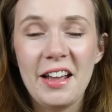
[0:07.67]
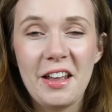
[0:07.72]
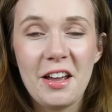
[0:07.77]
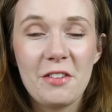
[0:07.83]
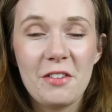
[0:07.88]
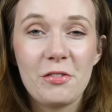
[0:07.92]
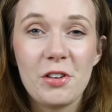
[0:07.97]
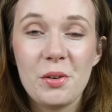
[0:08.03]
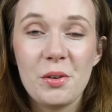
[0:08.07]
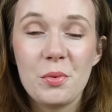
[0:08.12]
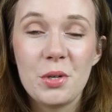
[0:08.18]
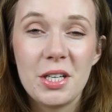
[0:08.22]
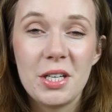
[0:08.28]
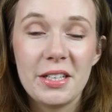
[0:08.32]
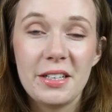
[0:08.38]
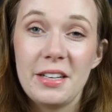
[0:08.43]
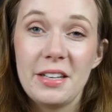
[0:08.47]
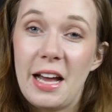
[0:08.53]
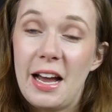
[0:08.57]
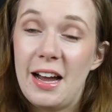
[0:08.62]

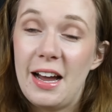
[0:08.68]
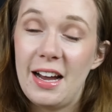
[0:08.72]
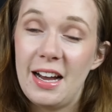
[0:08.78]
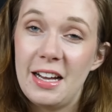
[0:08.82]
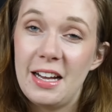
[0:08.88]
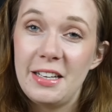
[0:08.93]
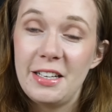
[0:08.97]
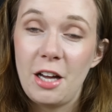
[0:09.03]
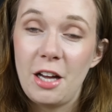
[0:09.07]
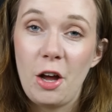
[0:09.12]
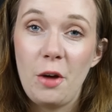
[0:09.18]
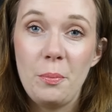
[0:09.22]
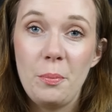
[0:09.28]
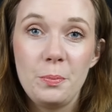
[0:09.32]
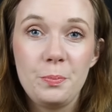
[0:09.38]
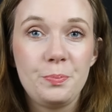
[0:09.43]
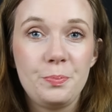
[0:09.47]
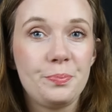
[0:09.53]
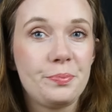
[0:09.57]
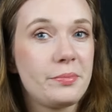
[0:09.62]
everyone and
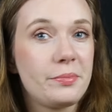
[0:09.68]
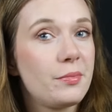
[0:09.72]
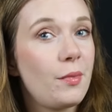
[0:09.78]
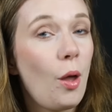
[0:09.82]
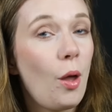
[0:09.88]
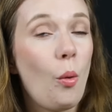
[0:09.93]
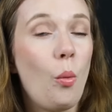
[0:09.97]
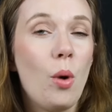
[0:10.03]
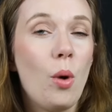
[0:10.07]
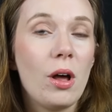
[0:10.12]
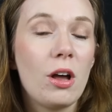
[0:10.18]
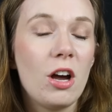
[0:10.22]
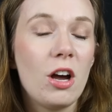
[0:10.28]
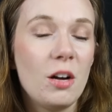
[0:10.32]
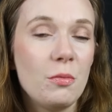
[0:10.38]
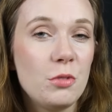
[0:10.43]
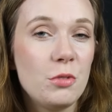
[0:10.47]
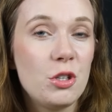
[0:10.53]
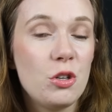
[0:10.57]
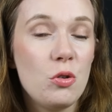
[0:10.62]
um,
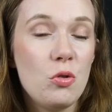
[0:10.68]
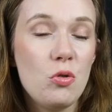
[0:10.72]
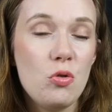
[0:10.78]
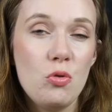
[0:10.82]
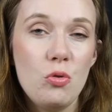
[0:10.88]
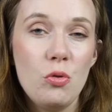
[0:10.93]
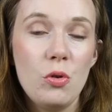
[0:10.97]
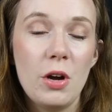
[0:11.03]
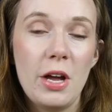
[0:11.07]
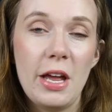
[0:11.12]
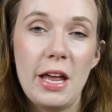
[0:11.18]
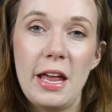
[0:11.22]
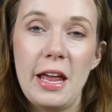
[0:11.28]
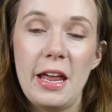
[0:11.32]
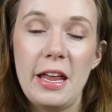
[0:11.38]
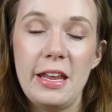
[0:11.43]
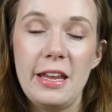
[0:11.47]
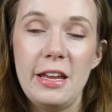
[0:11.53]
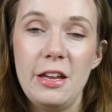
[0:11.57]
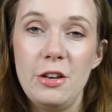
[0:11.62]
welcome to
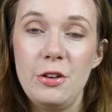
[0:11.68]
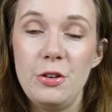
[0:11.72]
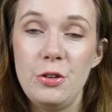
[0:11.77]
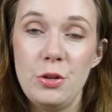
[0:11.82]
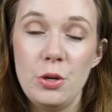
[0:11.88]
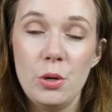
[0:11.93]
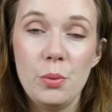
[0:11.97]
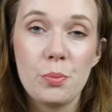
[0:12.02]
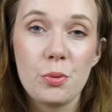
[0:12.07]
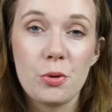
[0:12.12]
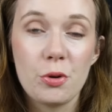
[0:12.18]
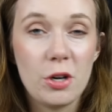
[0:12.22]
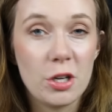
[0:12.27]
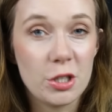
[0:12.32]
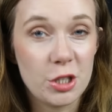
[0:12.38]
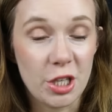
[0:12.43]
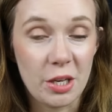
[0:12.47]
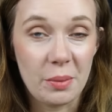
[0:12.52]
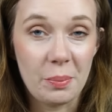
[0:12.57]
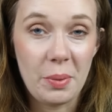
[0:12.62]
a new
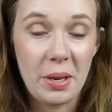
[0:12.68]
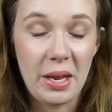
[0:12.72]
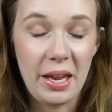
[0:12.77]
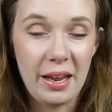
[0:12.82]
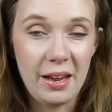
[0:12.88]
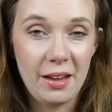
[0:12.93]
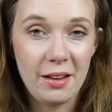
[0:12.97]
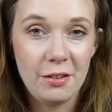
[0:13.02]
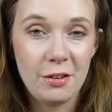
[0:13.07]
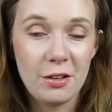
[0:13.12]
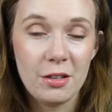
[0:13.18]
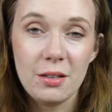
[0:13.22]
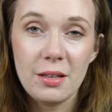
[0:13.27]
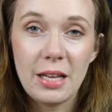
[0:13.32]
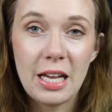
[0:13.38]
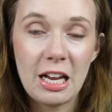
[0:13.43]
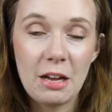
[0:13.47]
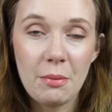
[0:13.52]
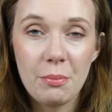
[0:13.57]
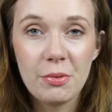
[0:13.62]
Project Pan
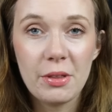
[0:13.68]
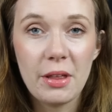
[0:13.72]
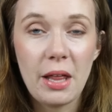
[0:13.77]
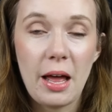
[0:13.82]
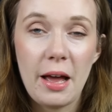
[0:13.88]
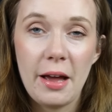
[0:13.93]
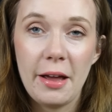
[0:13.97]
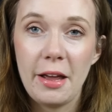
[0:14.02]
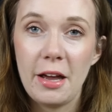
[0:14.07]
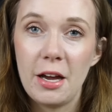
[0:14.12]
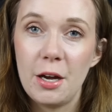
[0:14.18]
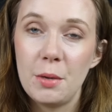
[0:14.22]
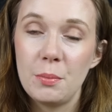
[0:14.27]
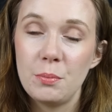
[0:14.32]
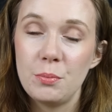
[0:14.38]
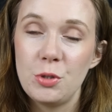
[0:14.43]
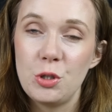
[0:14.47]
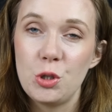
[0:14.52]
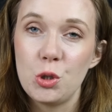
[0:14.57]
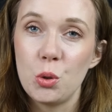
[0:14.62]
collab that I
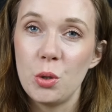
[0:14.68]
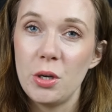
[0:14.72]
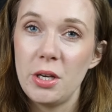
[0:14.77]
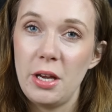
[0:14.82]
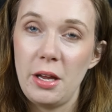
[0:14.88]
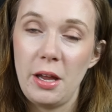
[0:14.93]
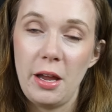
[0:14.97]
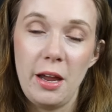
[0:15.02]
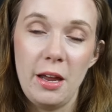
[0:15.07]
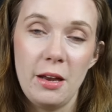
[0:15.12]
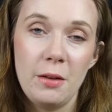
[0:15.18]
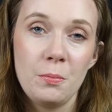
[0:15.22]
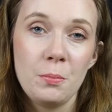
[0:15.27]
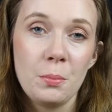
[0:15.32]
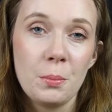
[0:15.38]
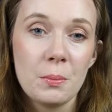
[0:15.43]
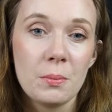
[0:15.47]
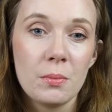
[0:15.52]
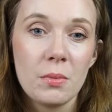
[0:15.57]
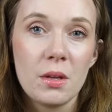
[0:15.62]
am joining in.
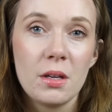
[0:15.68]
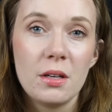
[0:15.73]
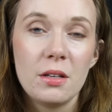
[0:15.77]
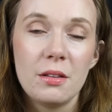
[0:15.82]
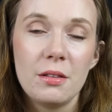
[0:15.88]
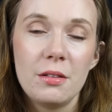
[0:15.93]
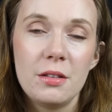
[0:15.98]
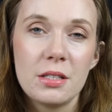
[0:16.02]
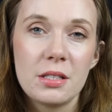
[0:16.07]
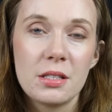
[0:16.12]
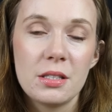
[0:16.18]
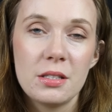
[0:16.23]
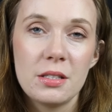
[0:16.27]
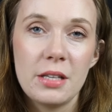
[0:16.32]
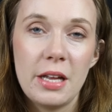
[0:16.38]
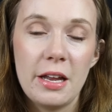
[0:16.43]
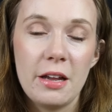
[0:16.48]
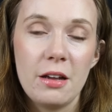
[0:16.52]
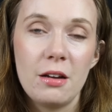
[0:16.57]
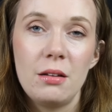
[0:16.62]
This is
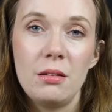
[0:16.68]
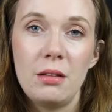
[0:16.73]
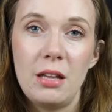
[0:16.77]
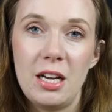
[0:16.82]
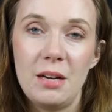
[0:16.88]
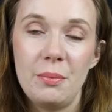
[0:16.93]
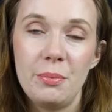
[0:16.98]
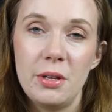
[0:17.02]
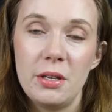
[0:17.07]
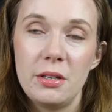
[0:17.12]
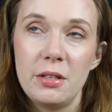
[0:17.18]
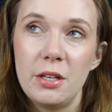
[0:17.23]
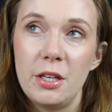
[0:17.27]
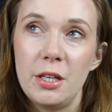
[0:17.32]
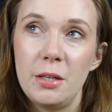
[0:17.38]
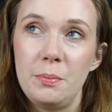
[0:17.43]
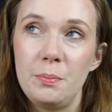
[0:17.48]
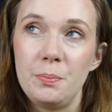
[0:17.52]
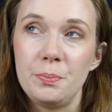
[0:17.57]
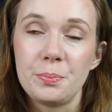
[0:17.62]
a collab that
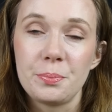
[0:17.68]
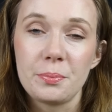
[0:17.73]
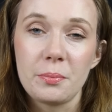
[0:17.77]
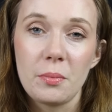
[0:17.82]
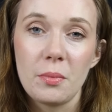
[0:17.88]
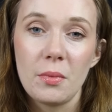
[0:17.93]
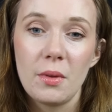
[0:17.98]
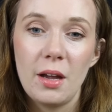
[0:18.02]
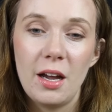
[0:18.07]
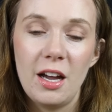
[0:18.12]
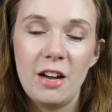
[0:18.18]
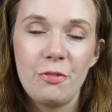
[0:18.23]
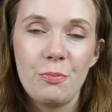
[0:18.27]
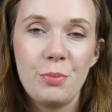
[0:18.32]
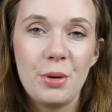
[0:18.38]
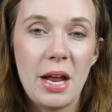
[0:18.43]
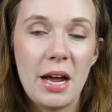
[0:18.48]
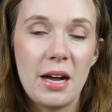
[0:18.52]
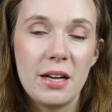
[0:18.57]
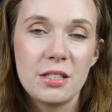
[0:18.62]
um, I've
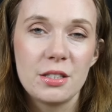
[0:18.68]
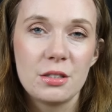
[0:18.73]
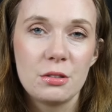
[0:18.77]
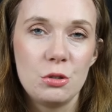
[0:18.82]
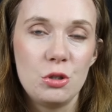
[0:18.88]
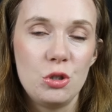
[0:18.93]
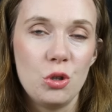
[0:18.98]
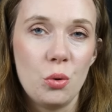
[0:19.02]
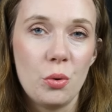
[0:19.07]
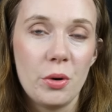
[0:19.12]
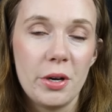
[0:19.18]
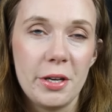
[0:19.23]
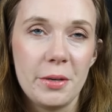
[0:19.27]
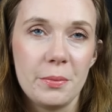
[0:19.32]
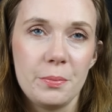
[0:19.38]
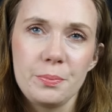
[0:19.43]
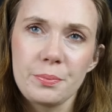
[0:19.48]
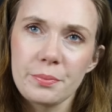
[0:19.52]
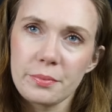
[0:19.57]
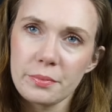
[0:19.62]
been asked to join.